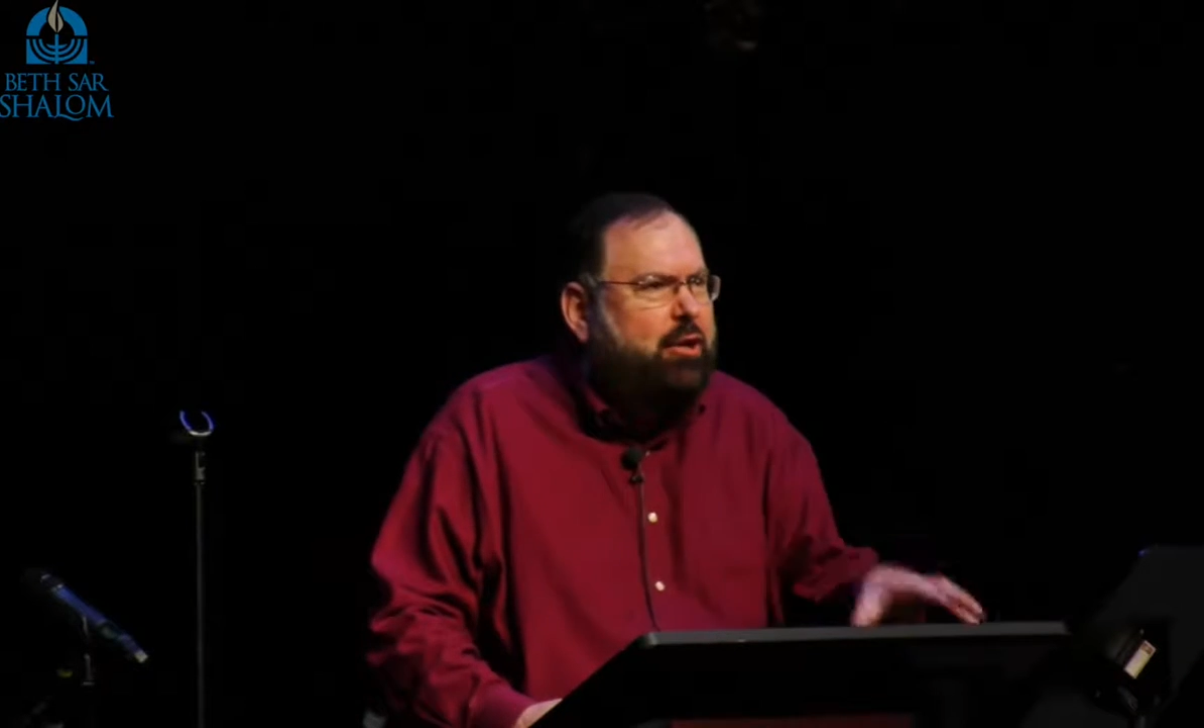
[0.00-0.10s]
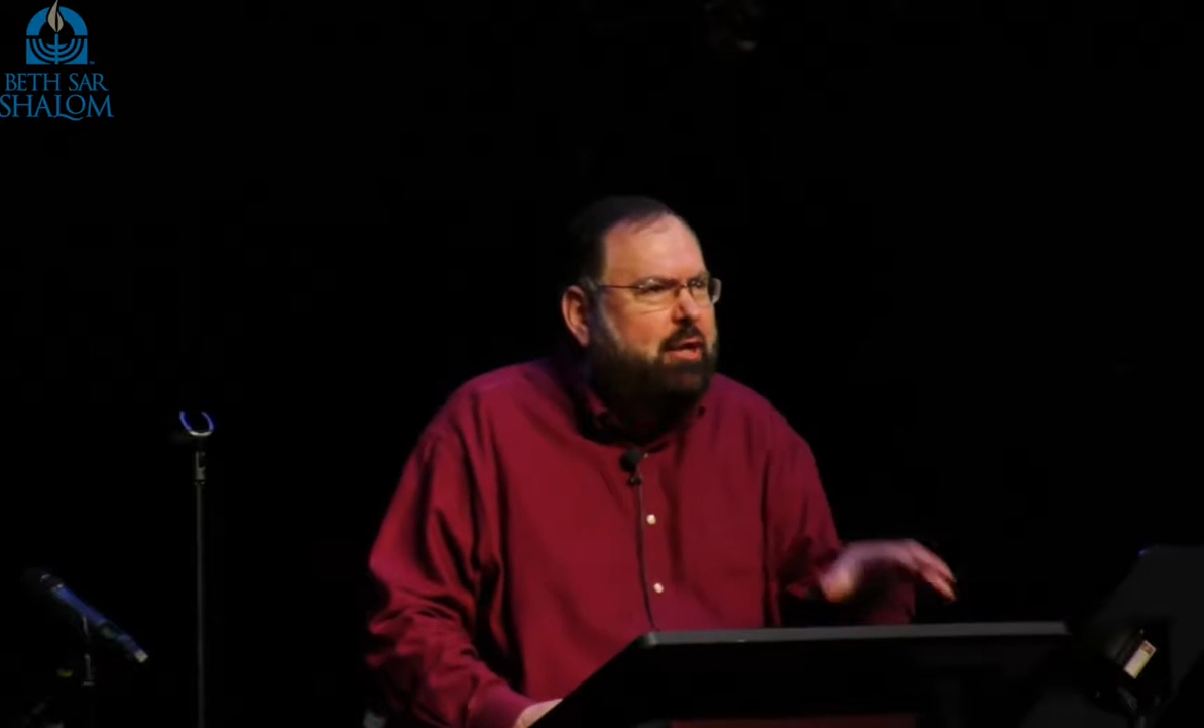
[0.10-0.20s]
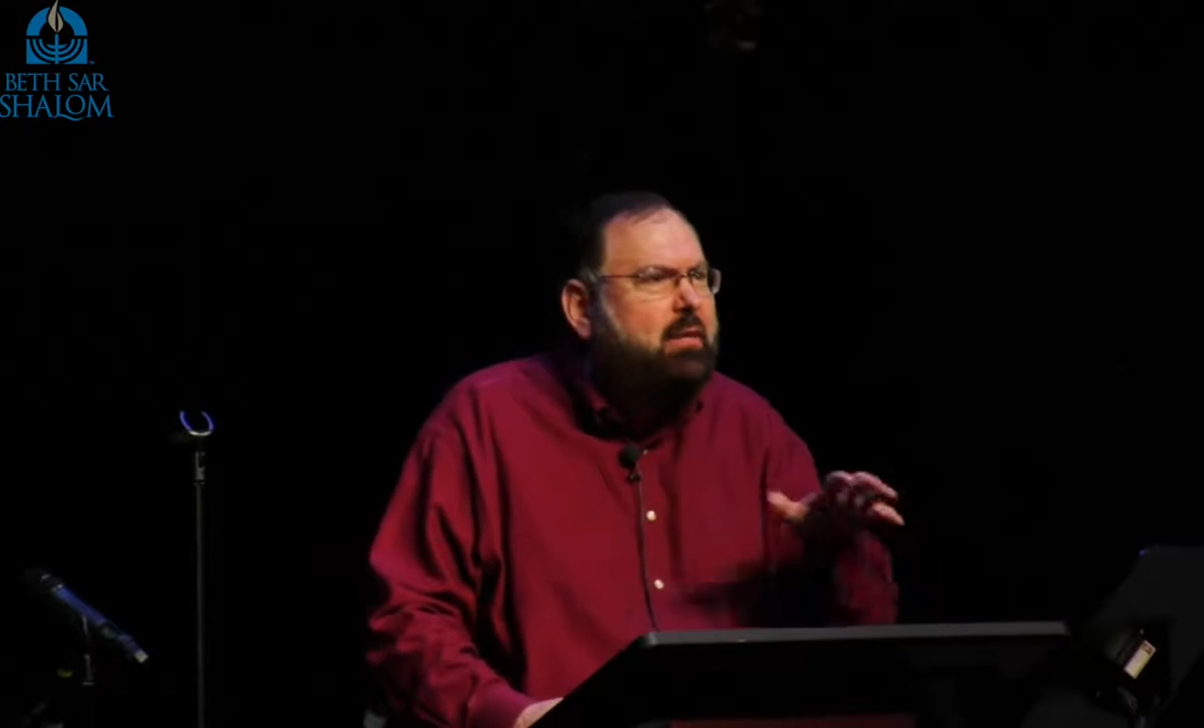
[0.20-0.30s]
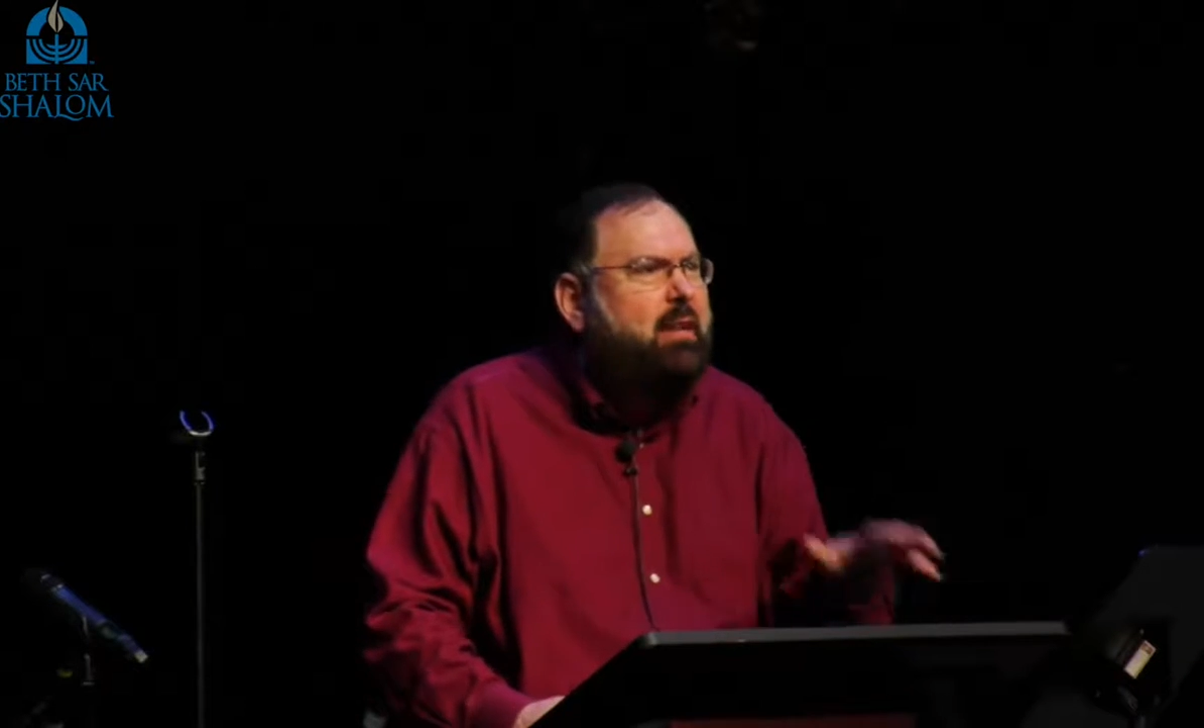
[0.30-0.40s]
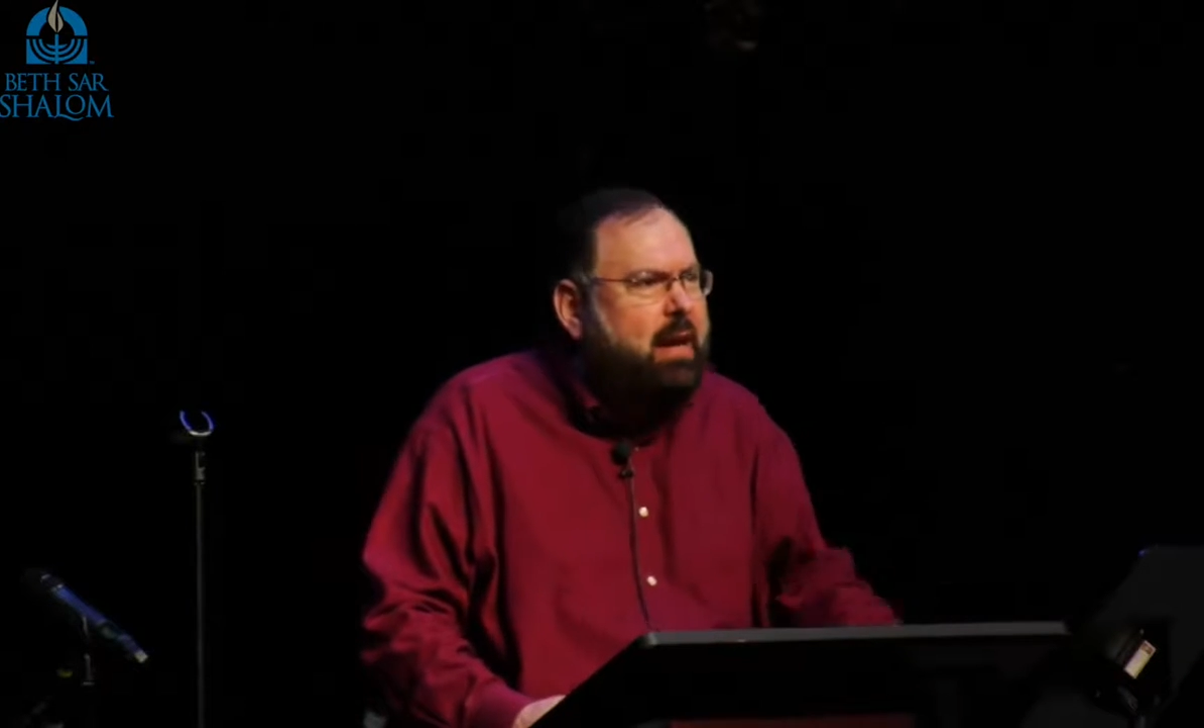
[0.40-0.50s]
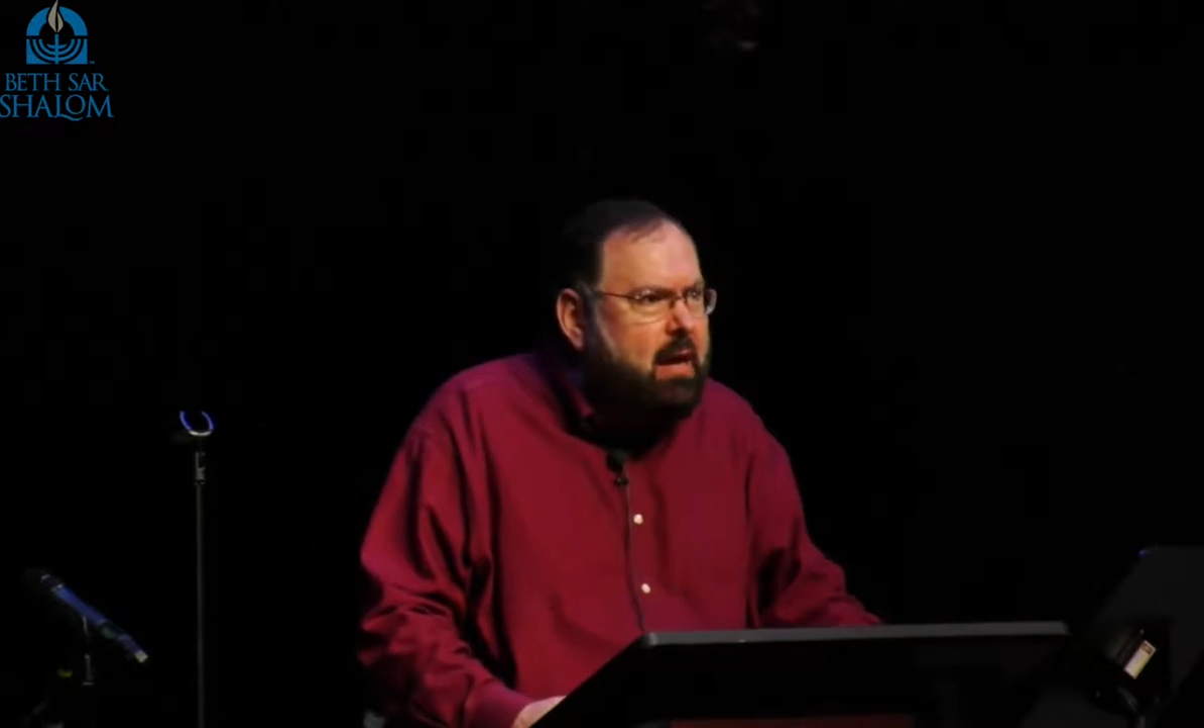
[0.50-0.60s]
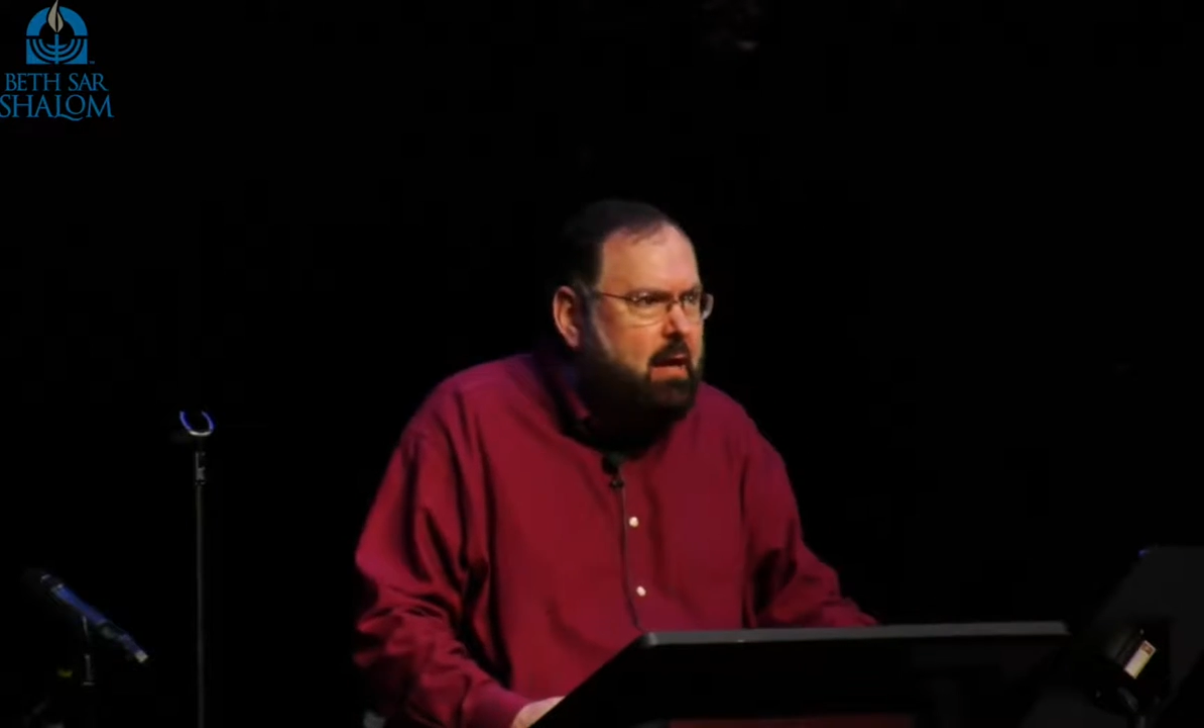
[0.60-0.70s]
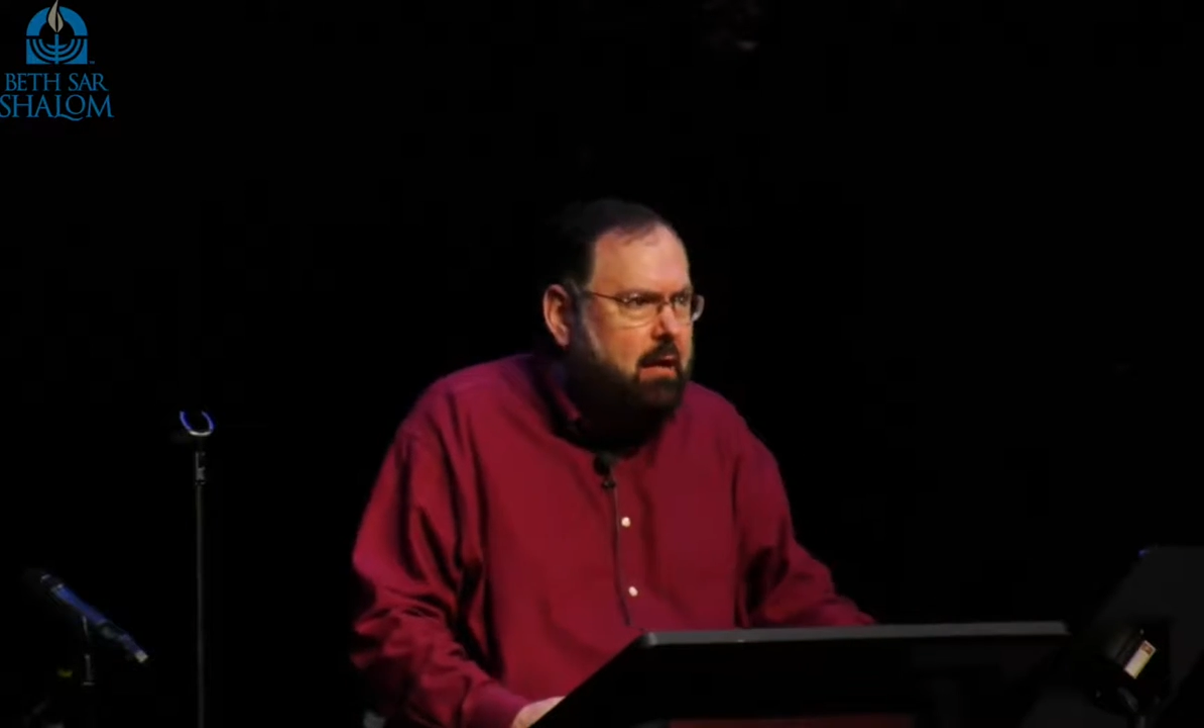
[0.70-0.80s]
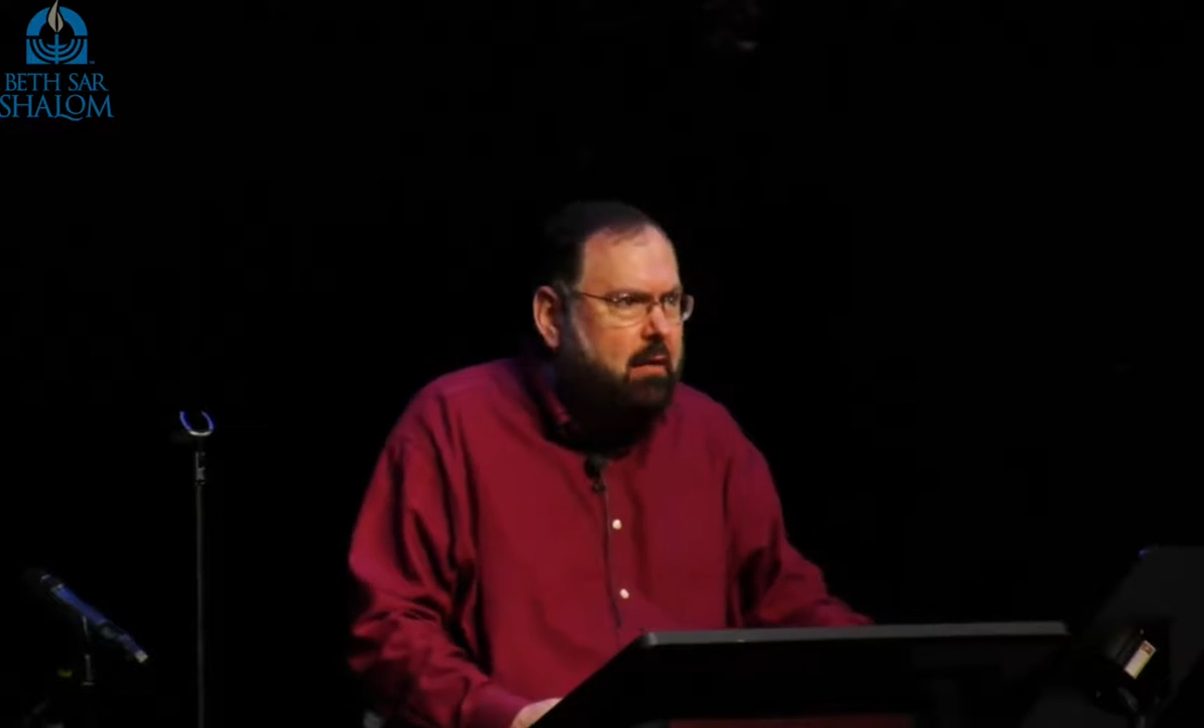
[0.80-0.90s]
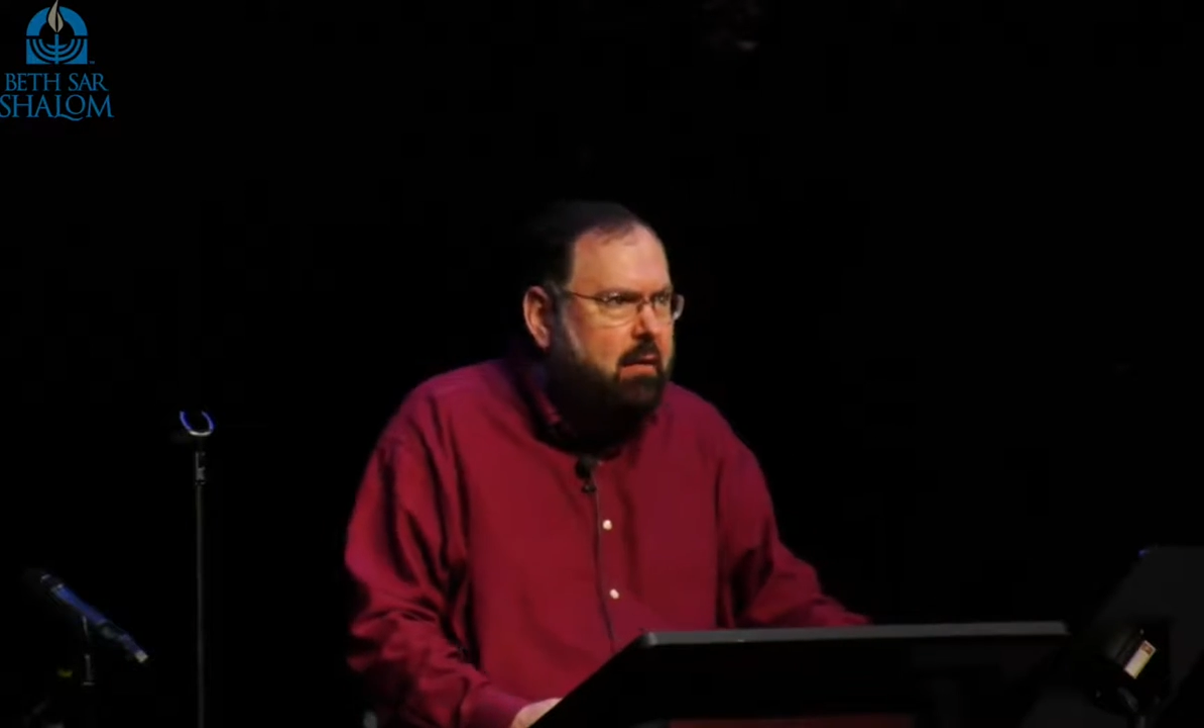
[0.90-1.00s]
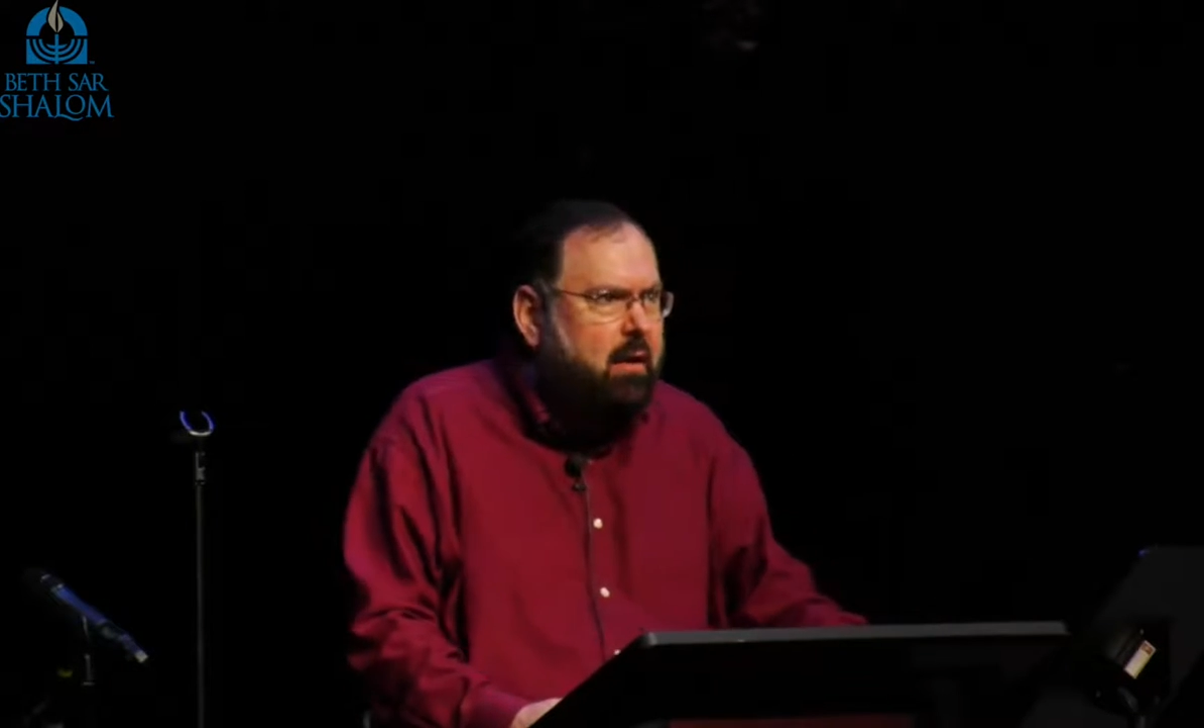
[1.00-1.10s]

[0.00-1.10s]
good deal.